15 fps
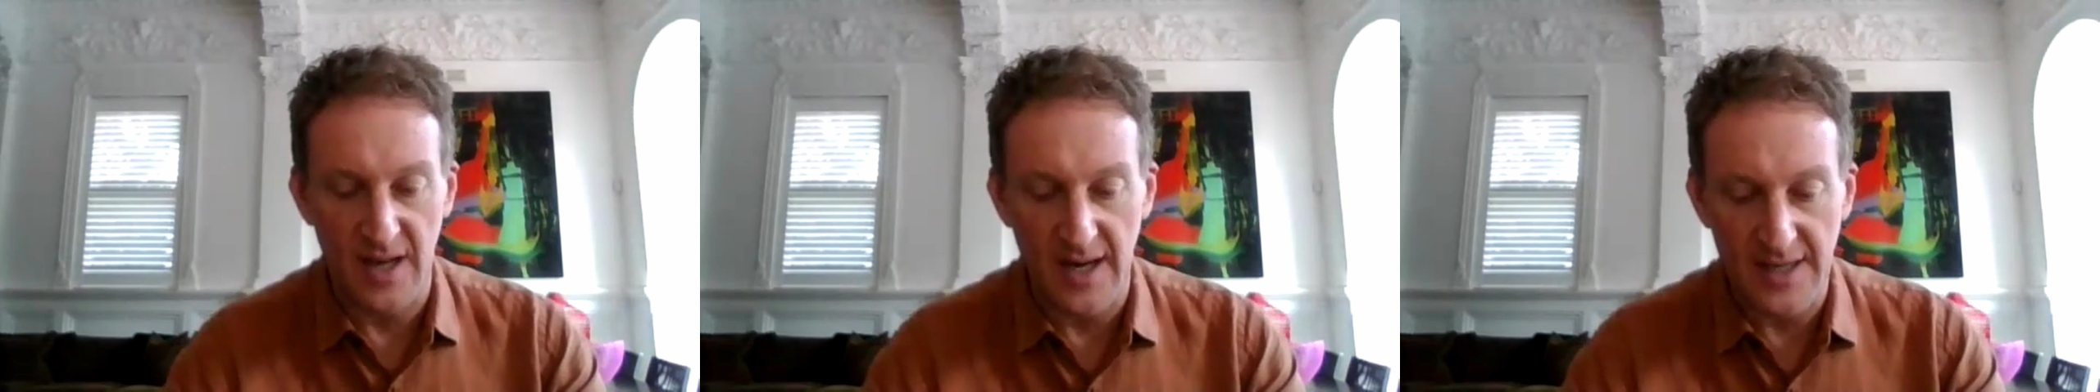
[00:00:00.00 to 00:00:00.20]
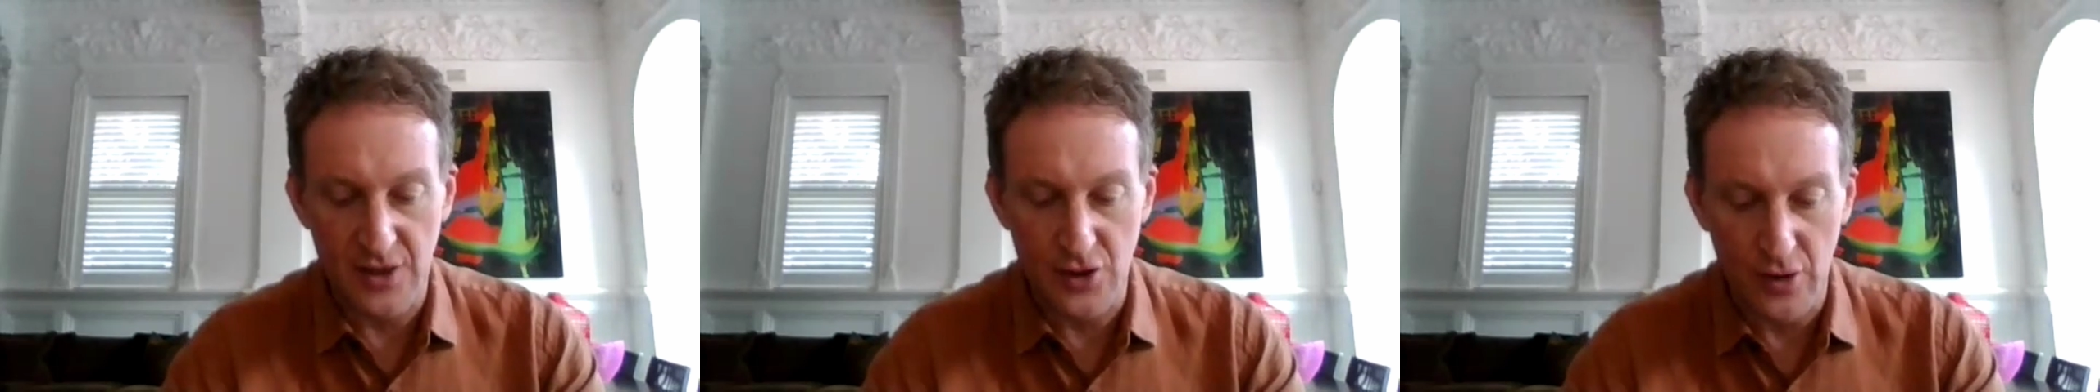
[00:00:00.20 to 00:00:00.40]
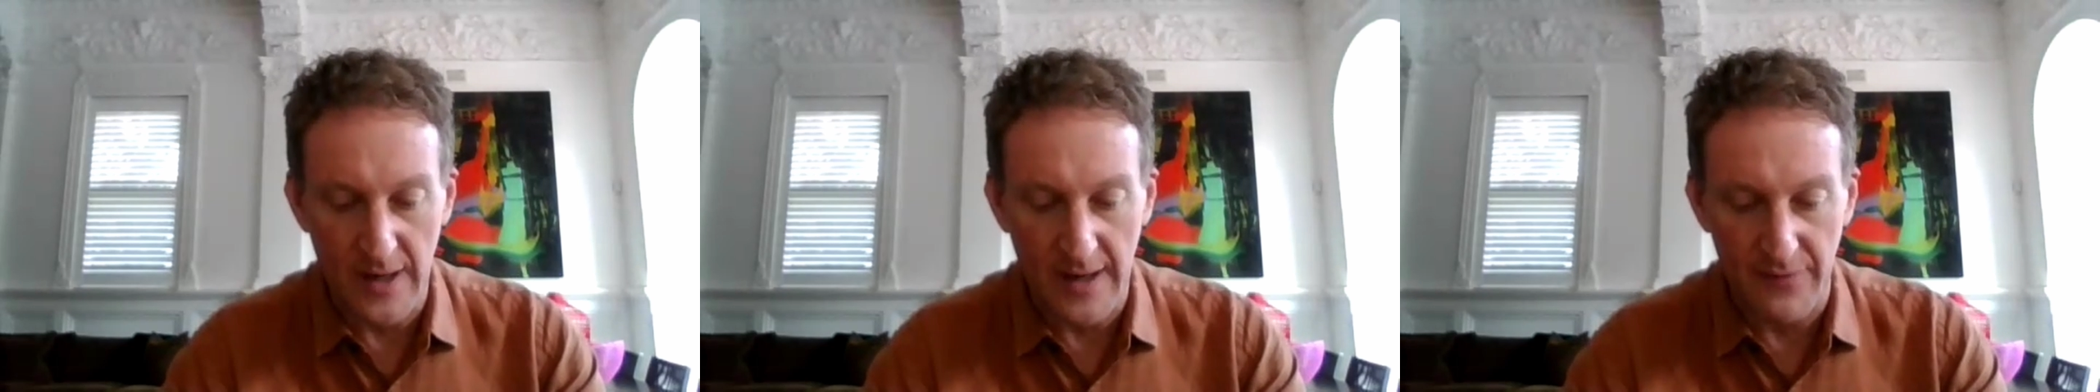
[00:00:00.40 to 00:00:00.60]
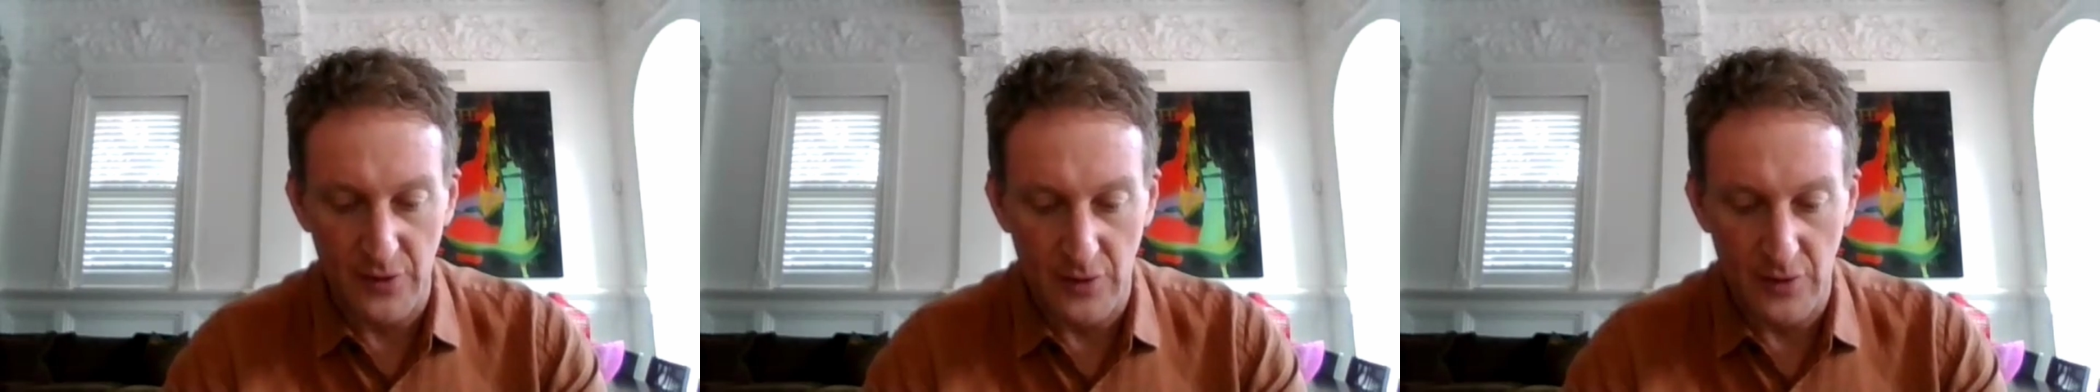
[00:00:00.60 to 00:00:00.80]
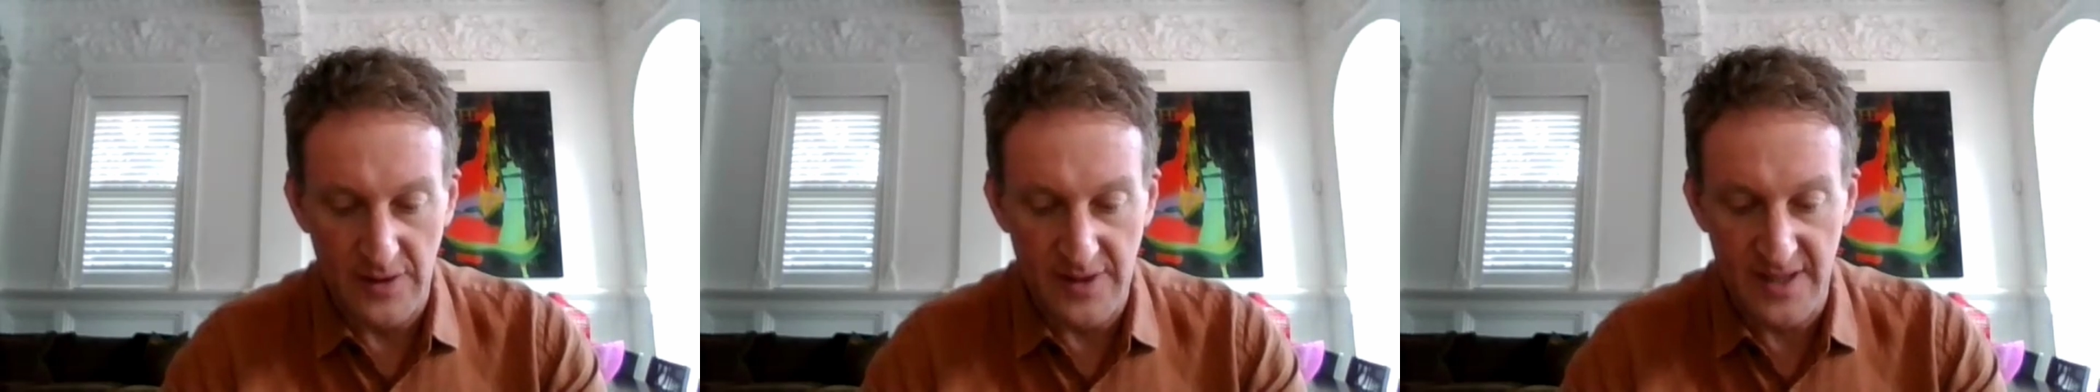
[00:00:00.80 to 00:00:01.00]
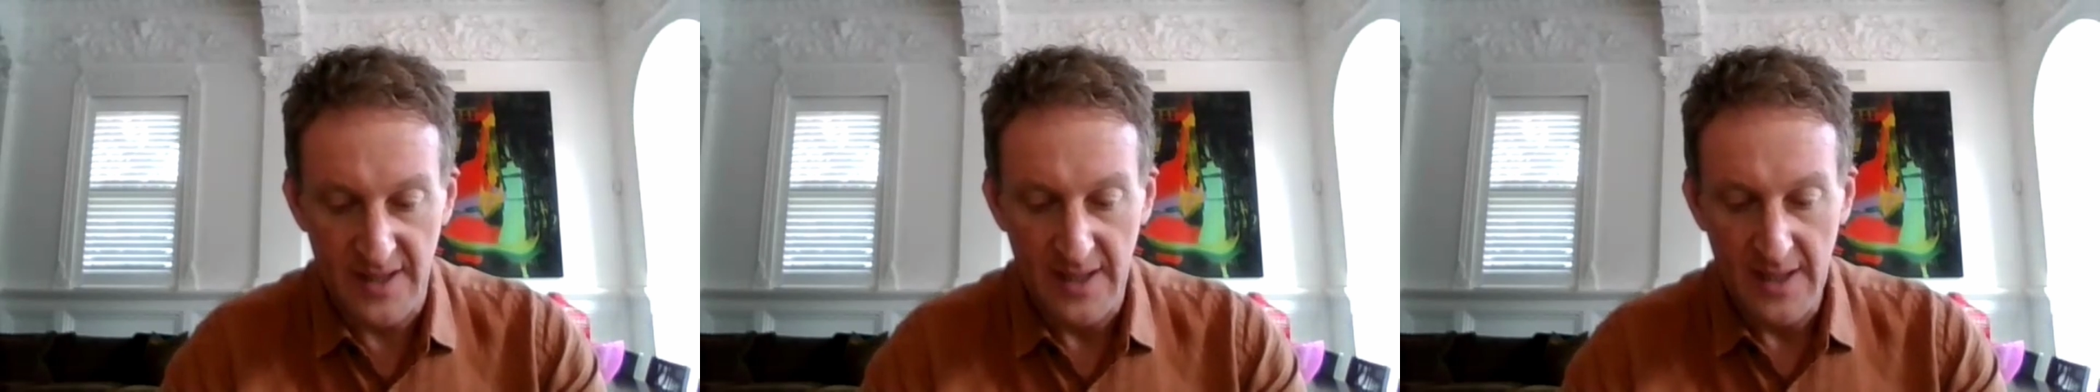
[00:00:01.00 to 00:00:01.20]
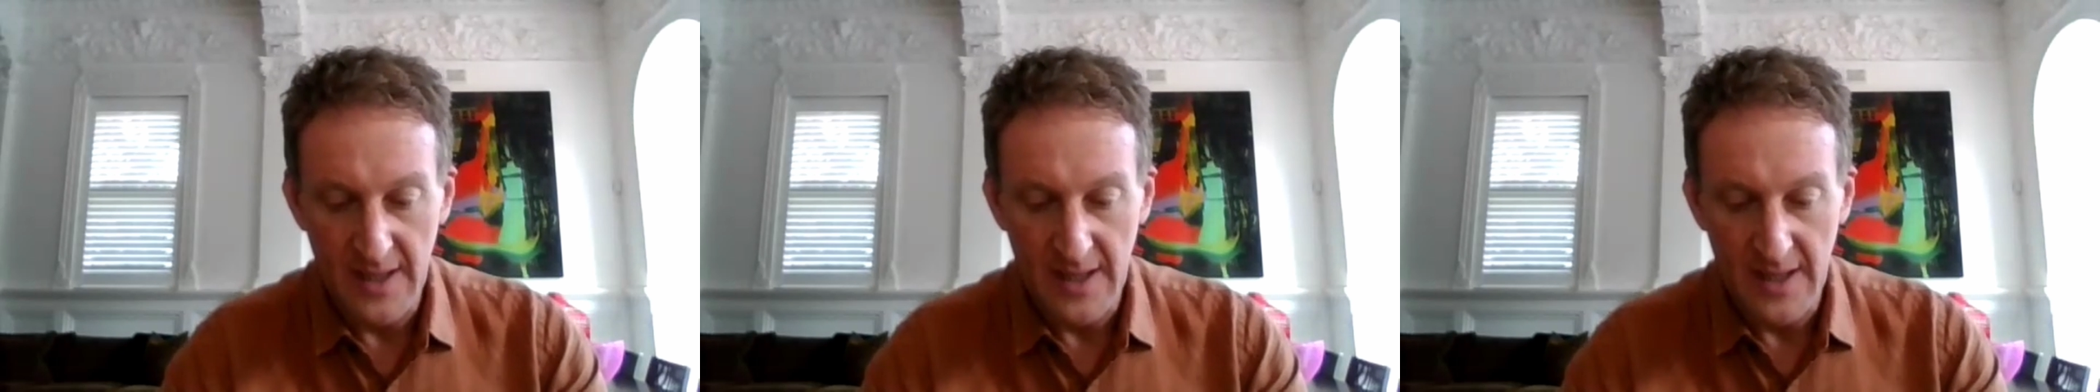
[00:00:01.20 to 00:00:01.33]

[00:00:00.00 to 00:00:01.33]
I travelled